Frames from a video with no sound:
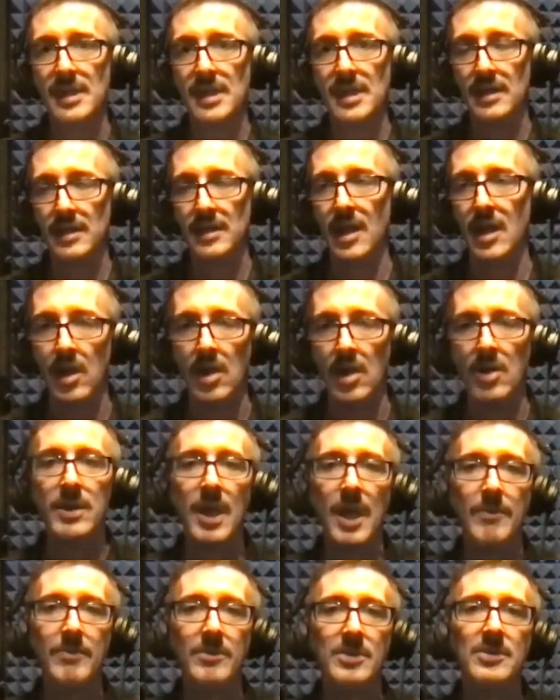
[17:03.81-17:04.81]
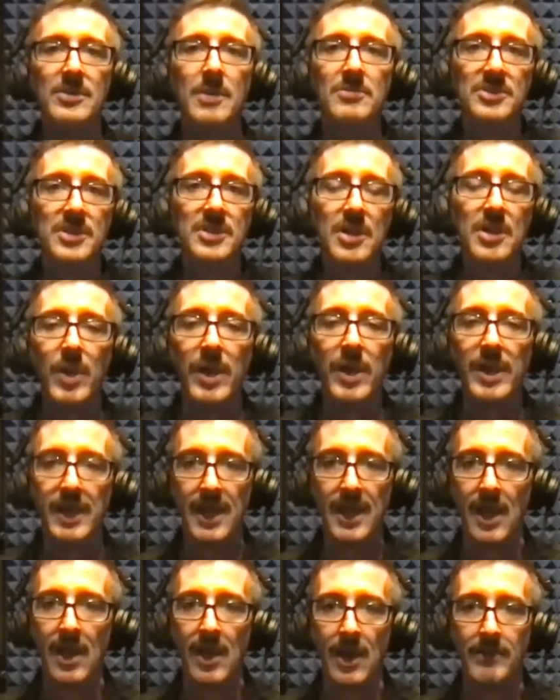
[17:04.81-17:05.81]
sit and go, okay, I'm just going to wait
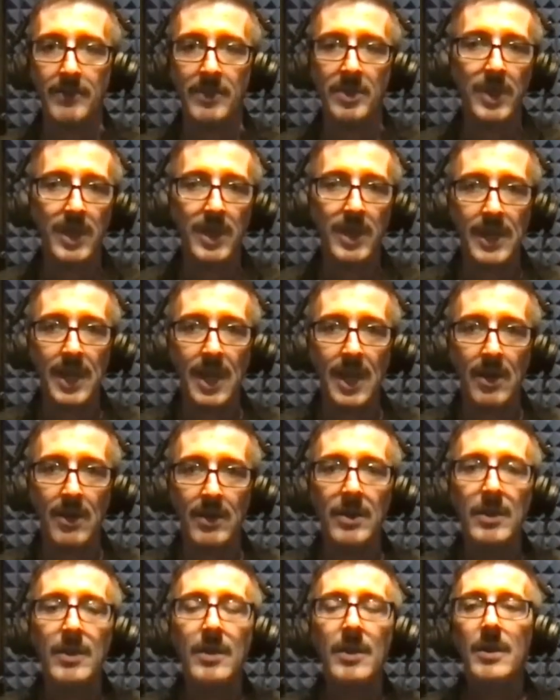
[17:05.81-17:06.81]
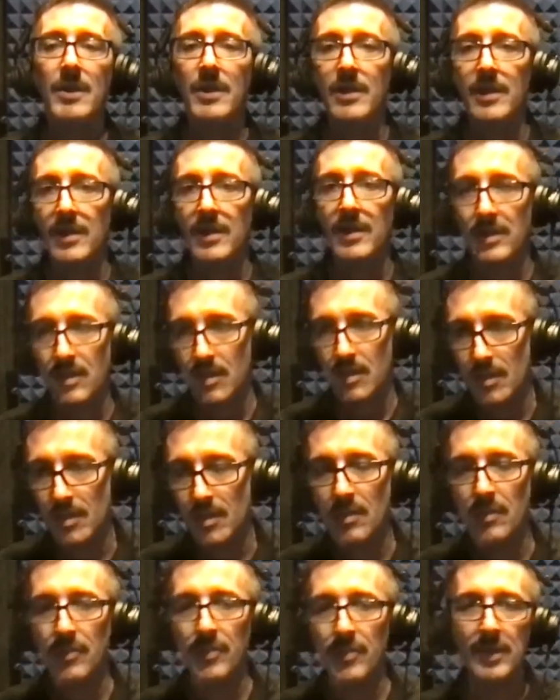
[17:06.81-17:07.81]
it out. I'm going to wait it out.
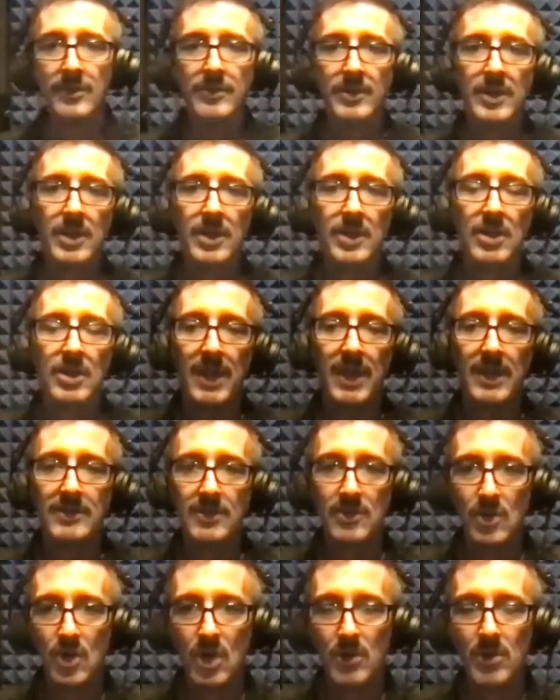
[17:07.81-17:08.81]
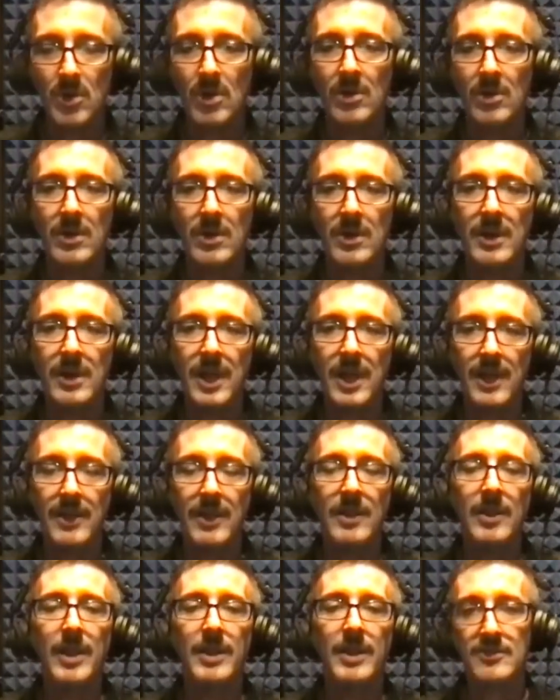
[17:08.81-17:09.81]
Things are going to go back to normal. And
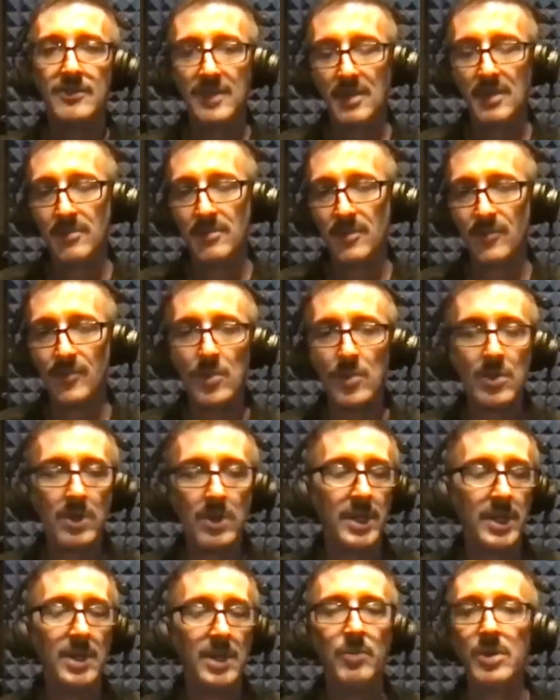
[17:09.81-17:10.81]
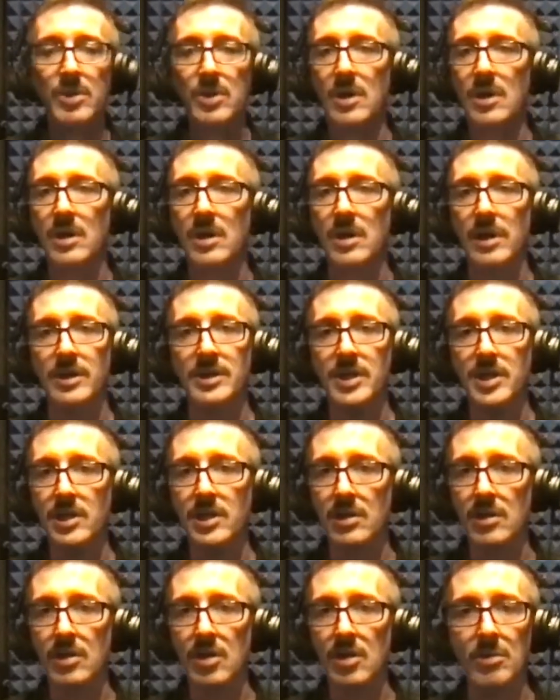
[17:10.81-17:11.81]
then, like you said before, here we are
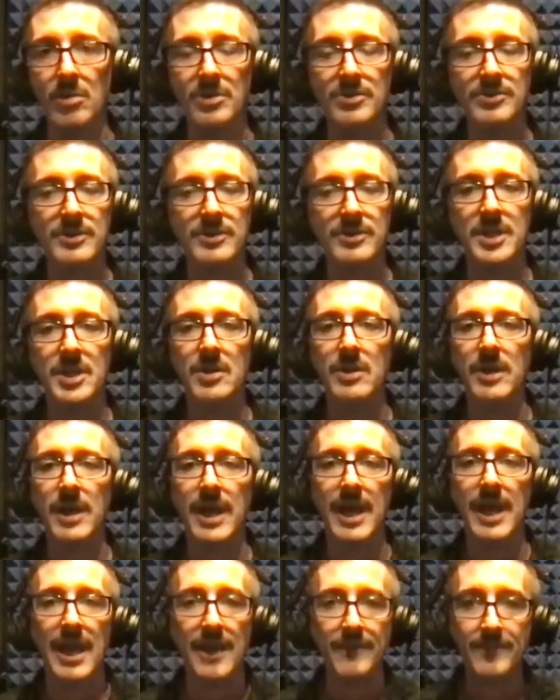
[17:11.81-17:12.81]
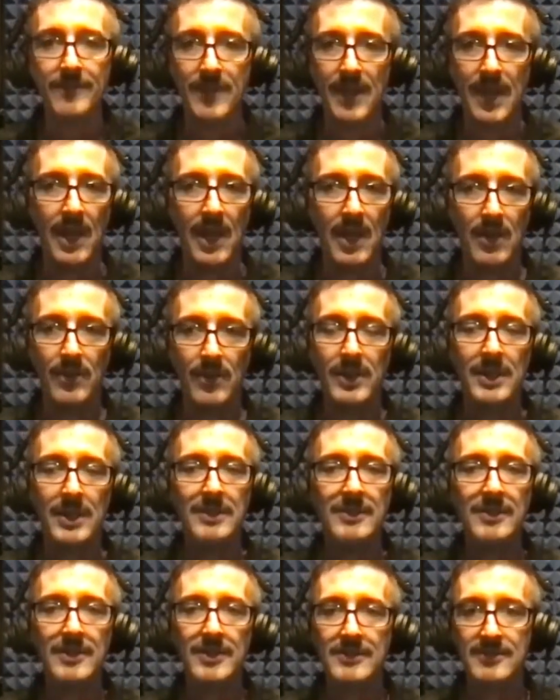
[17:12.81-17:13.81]
almost a year and a half now
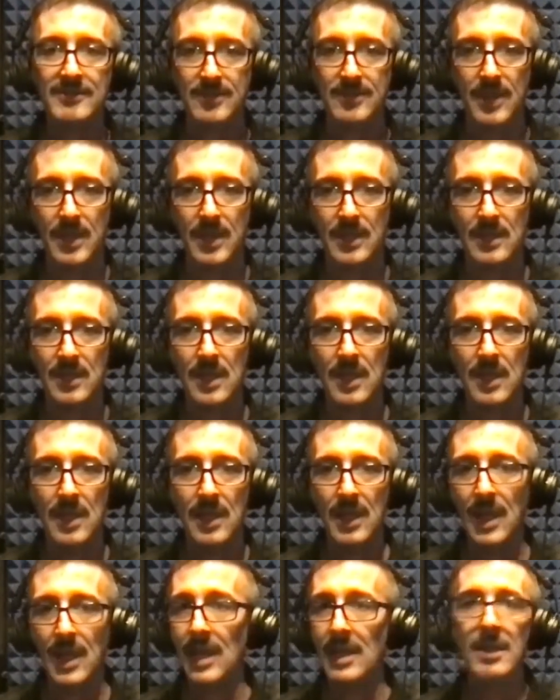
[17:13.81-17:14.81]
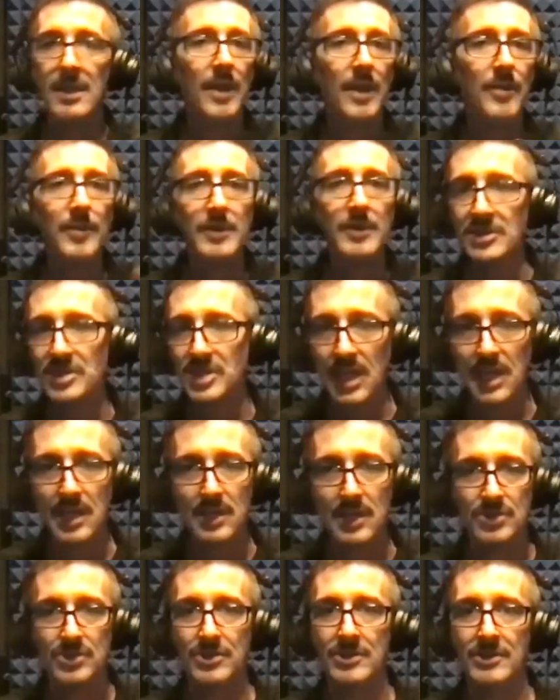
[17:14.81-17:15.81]
into this thing, and nothing's
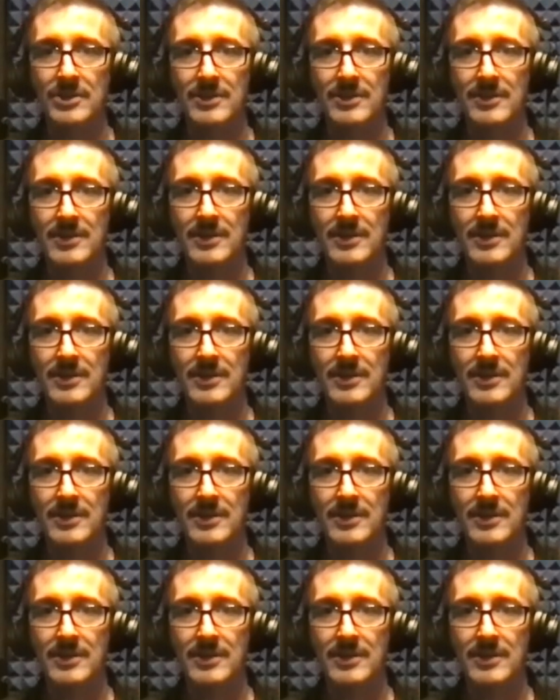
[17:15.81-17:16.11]
changed.